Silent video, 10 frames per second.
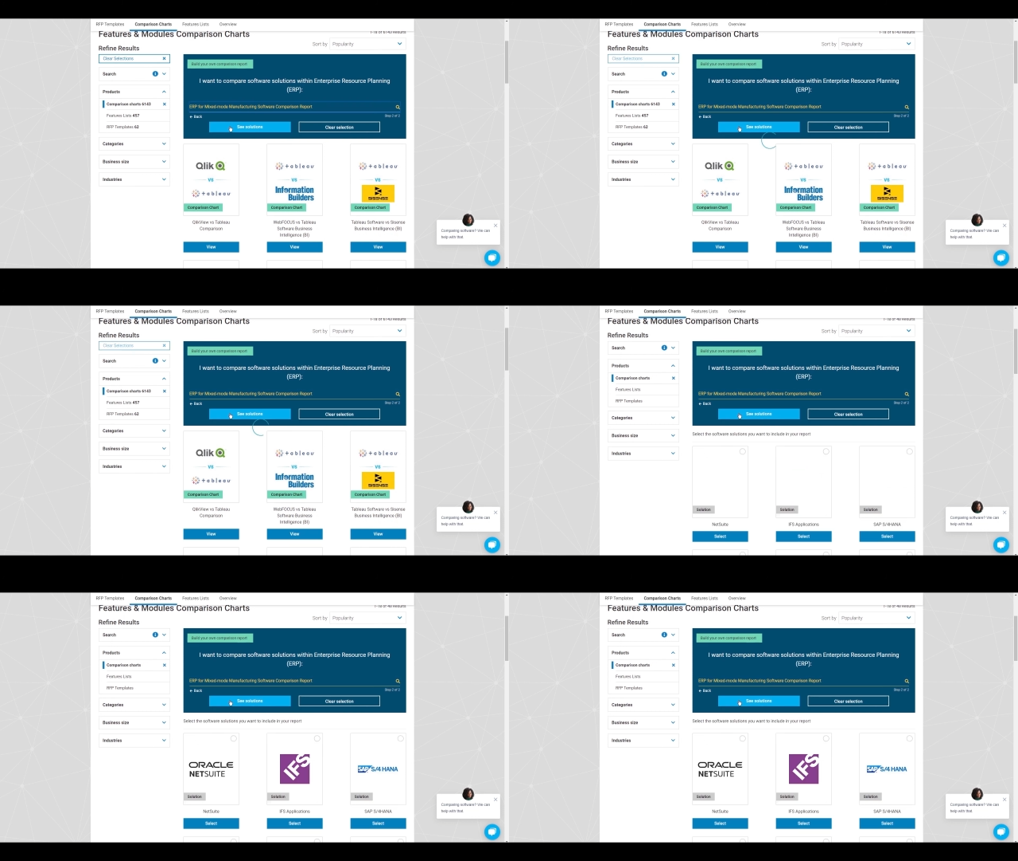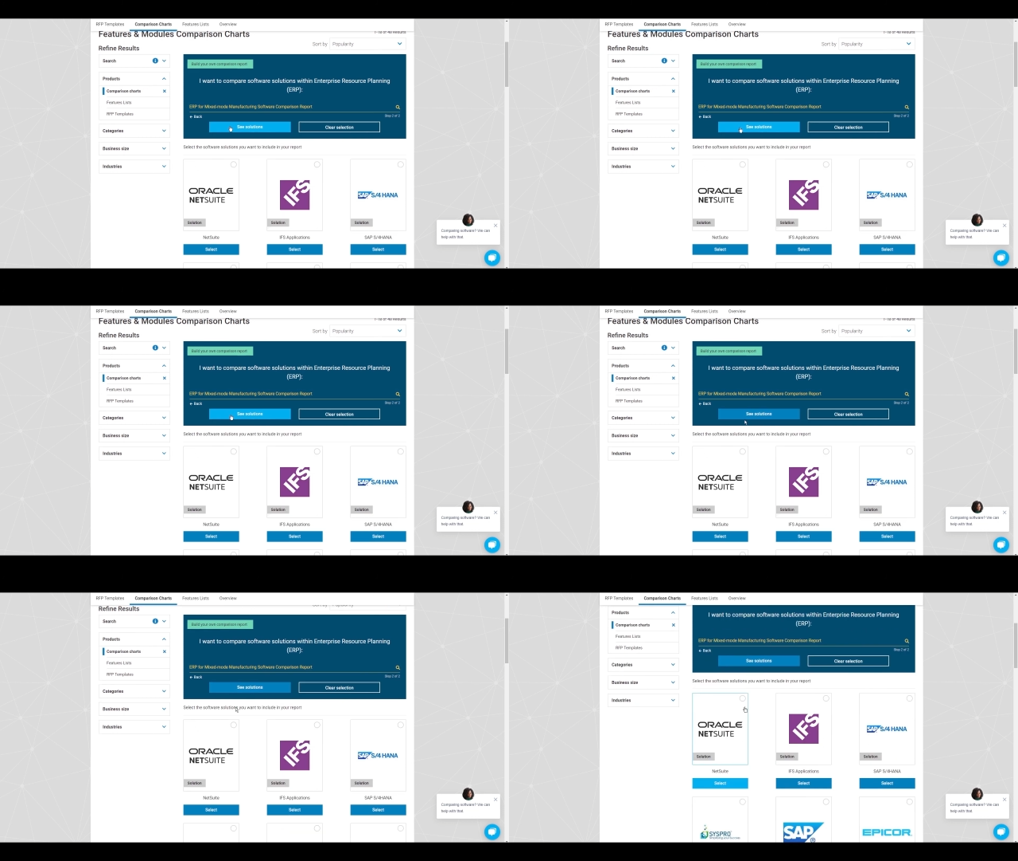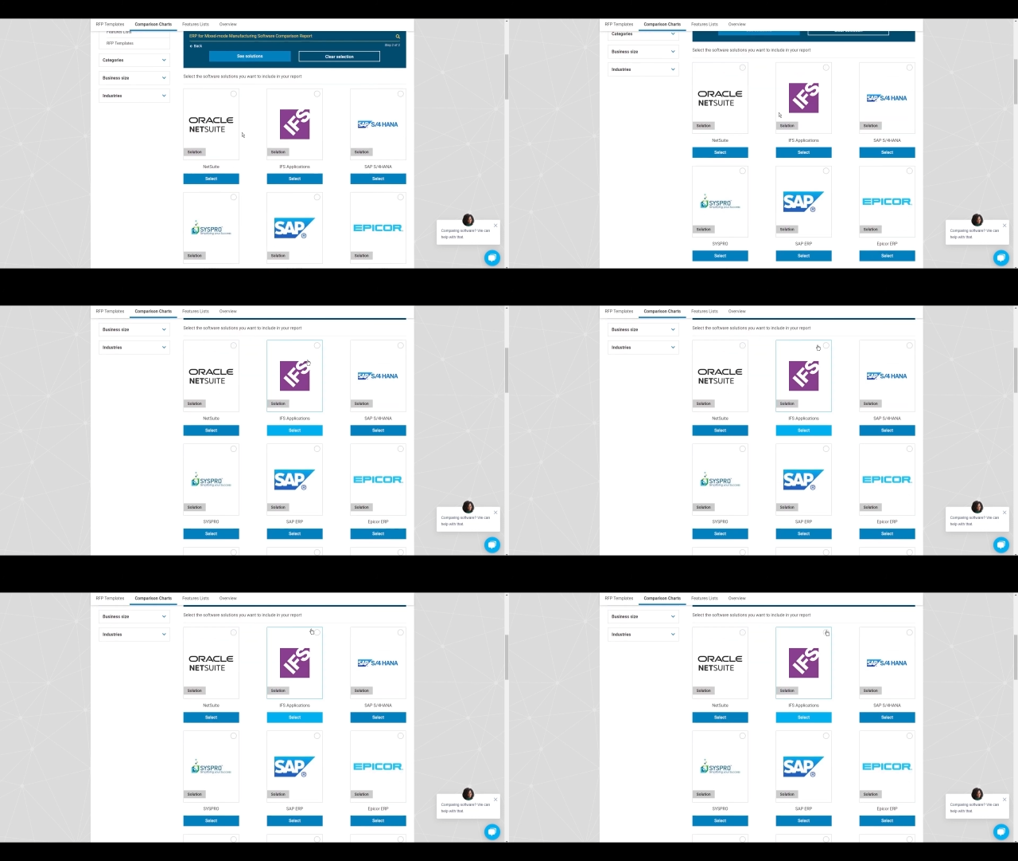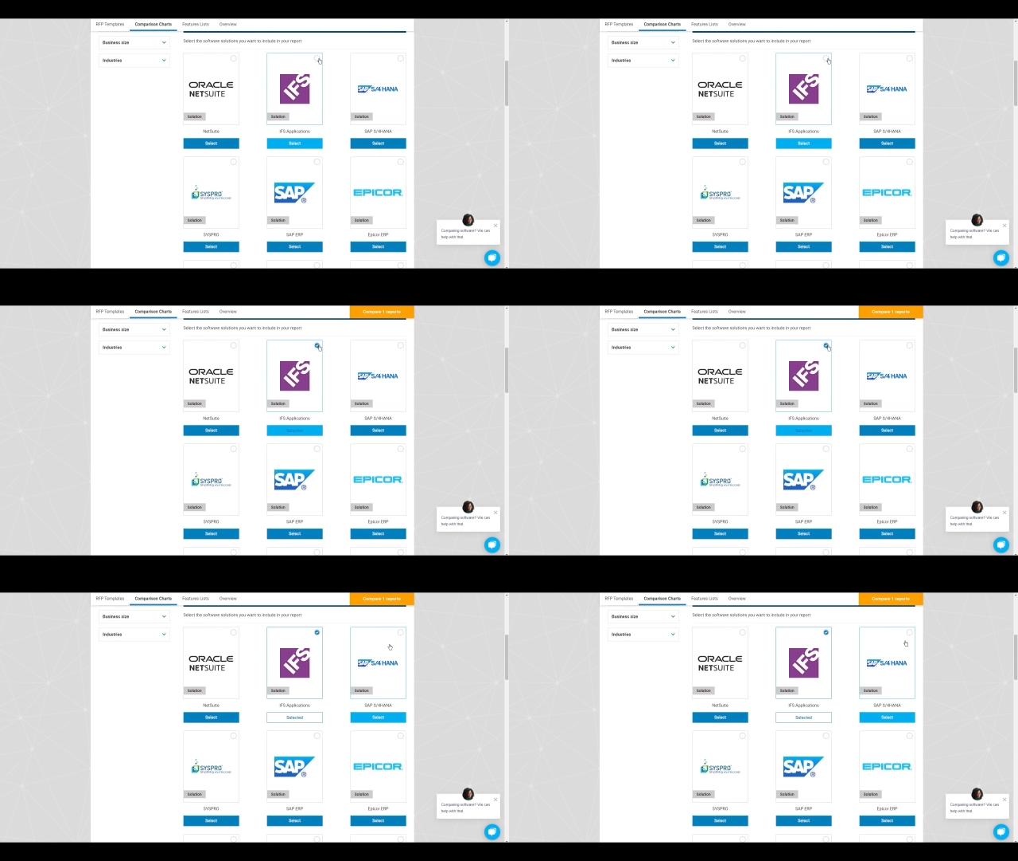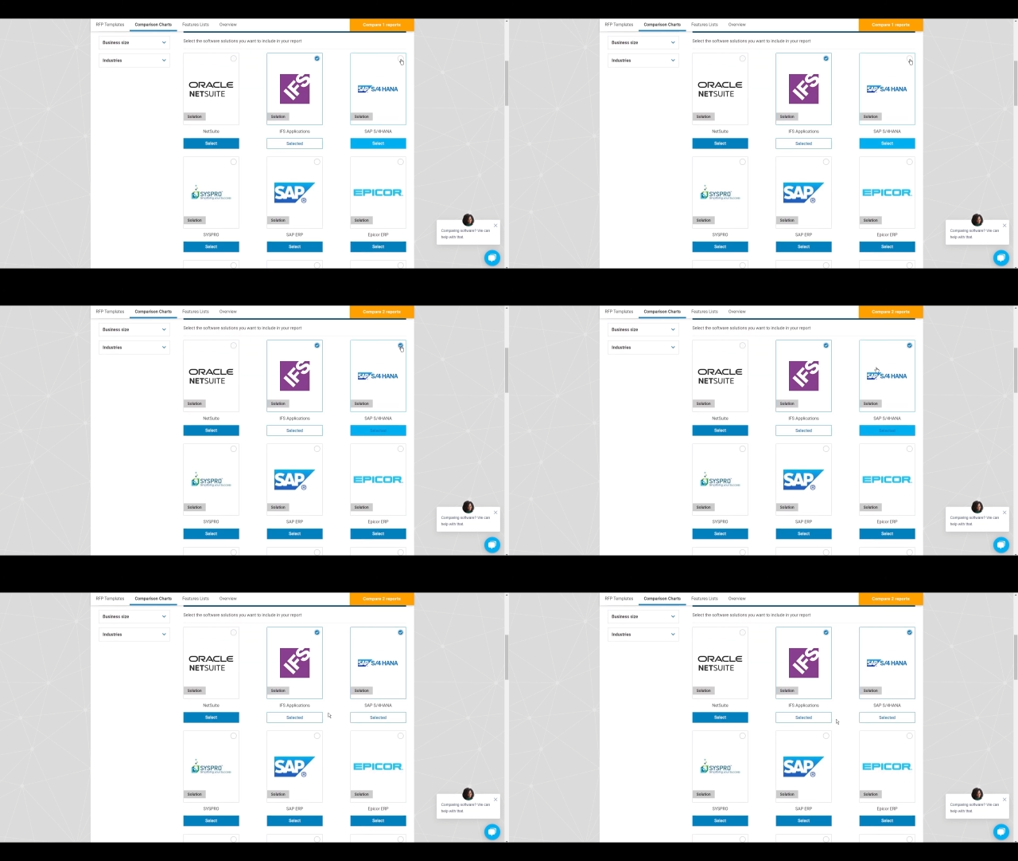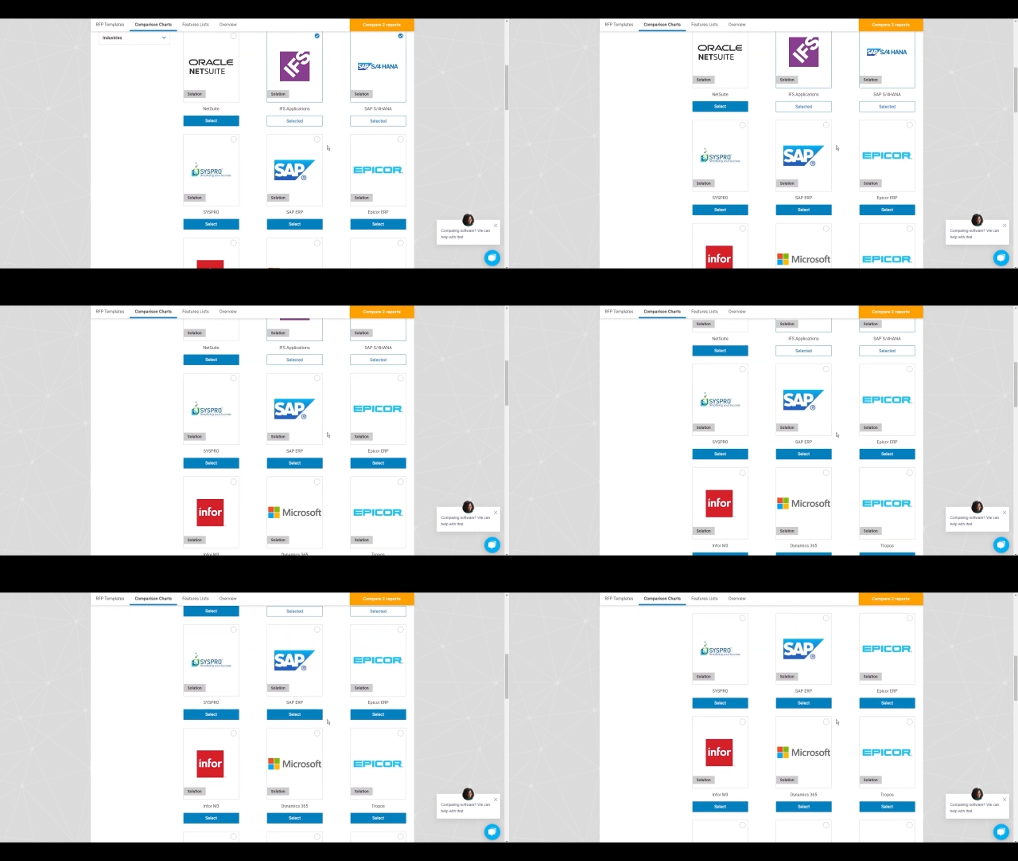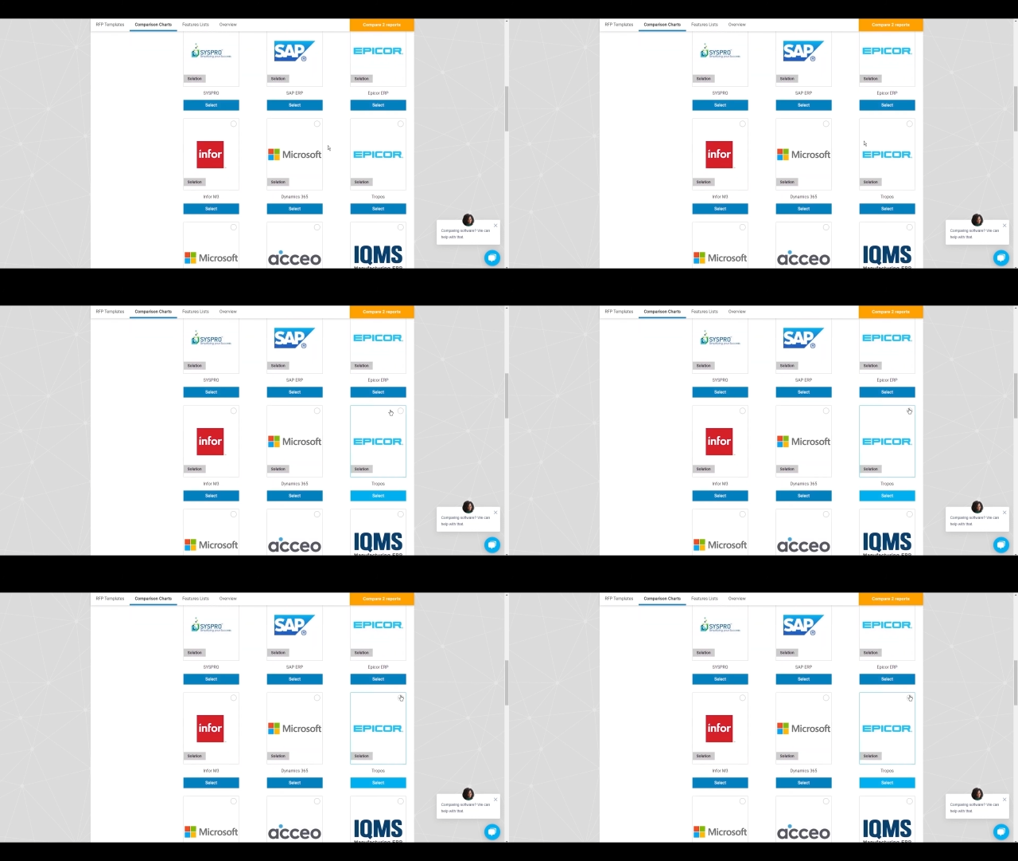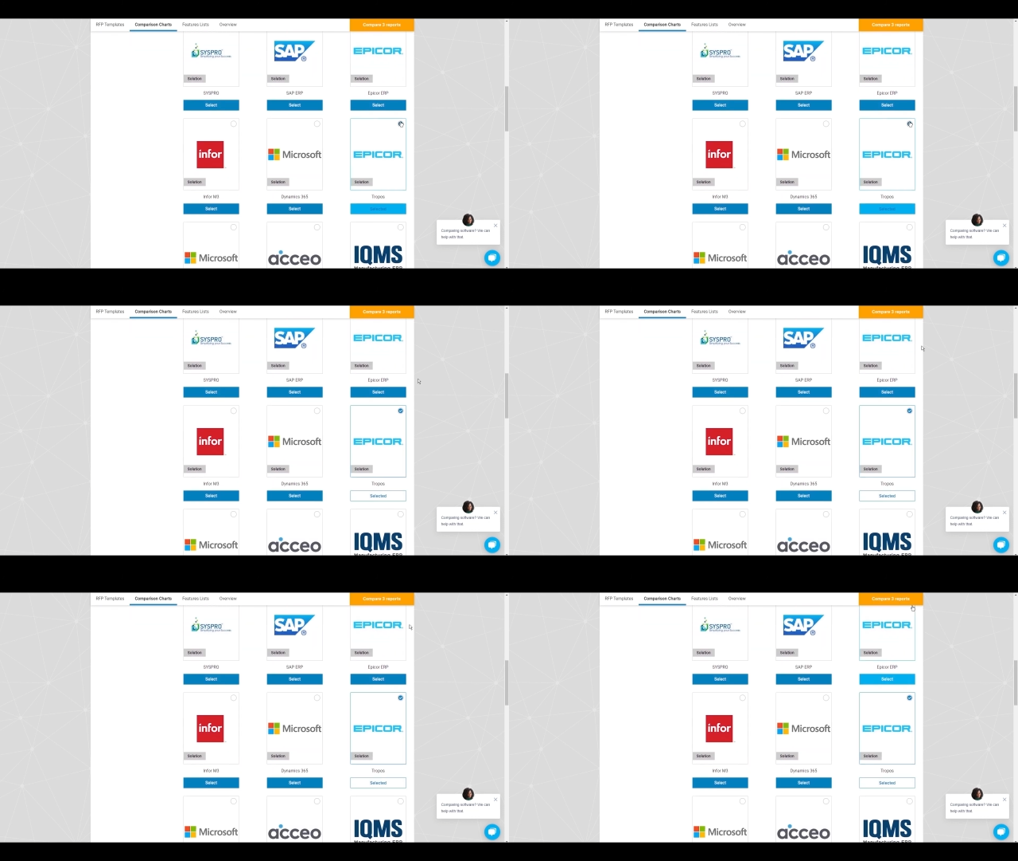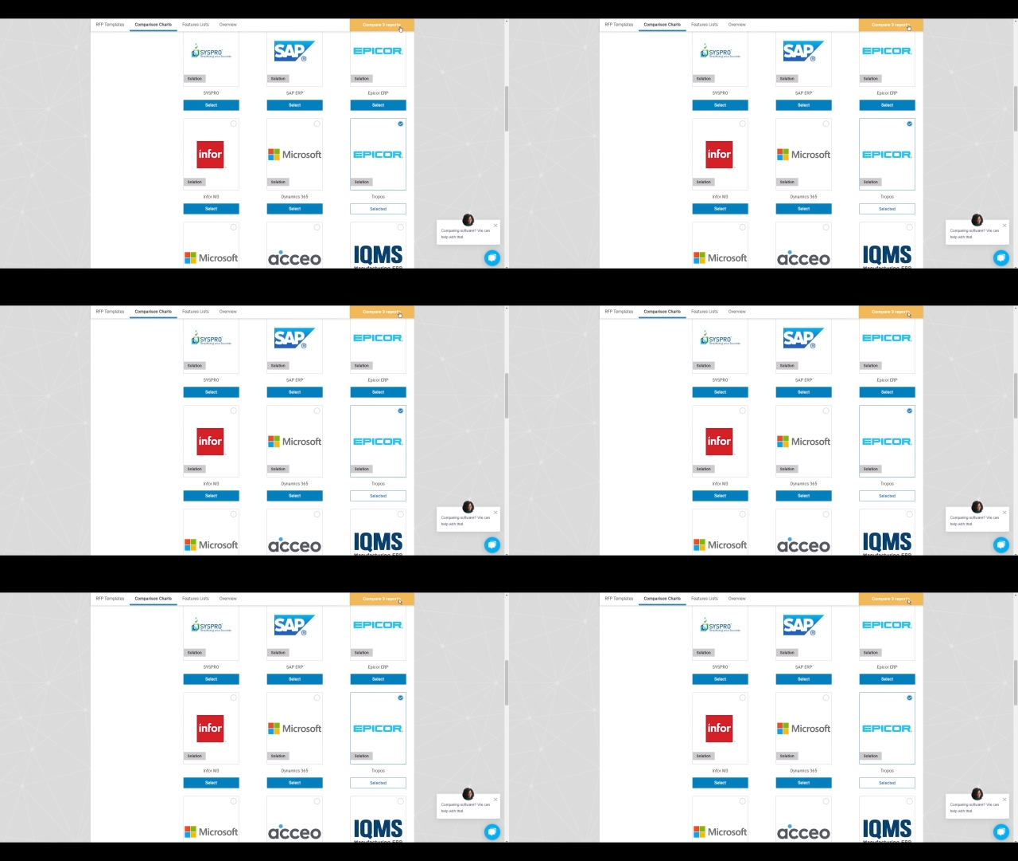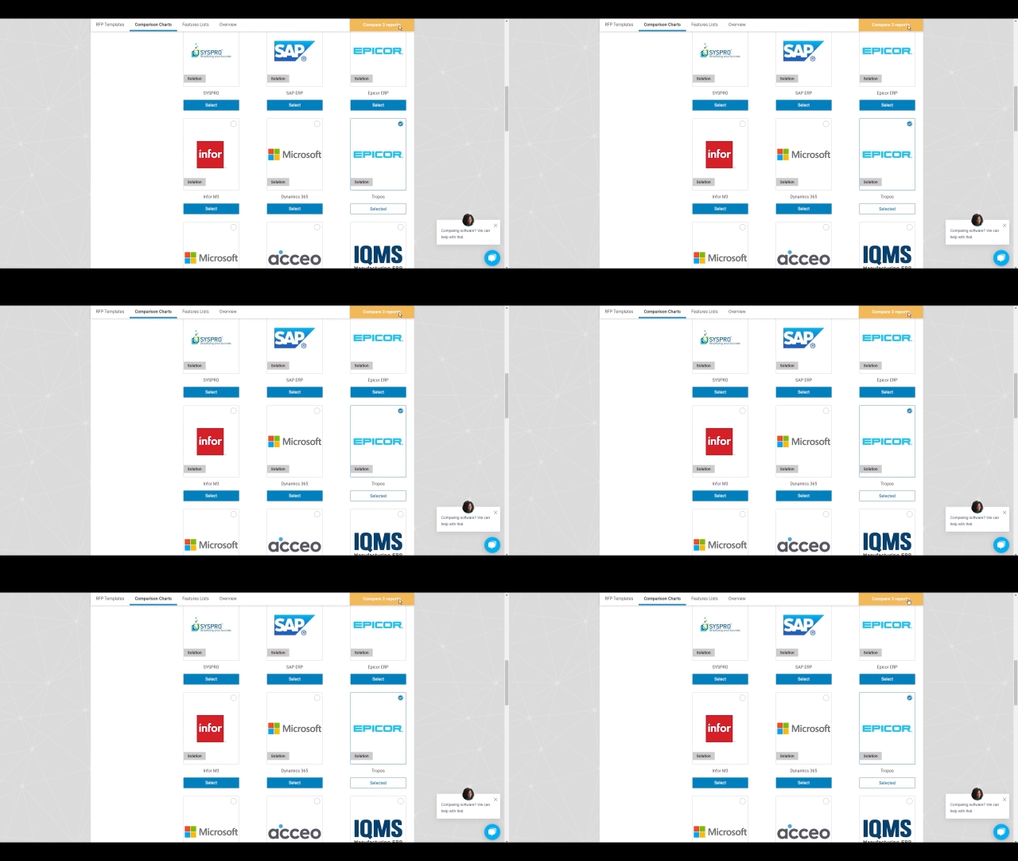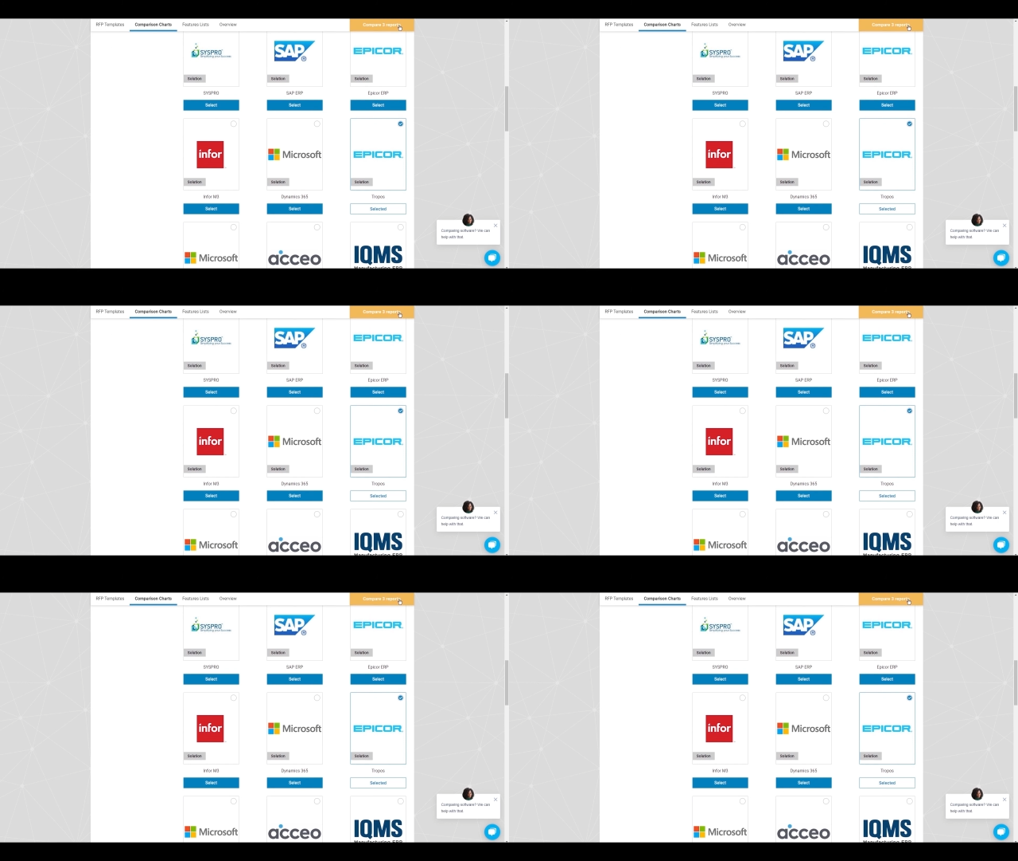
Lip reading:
[unreadable: no face in view]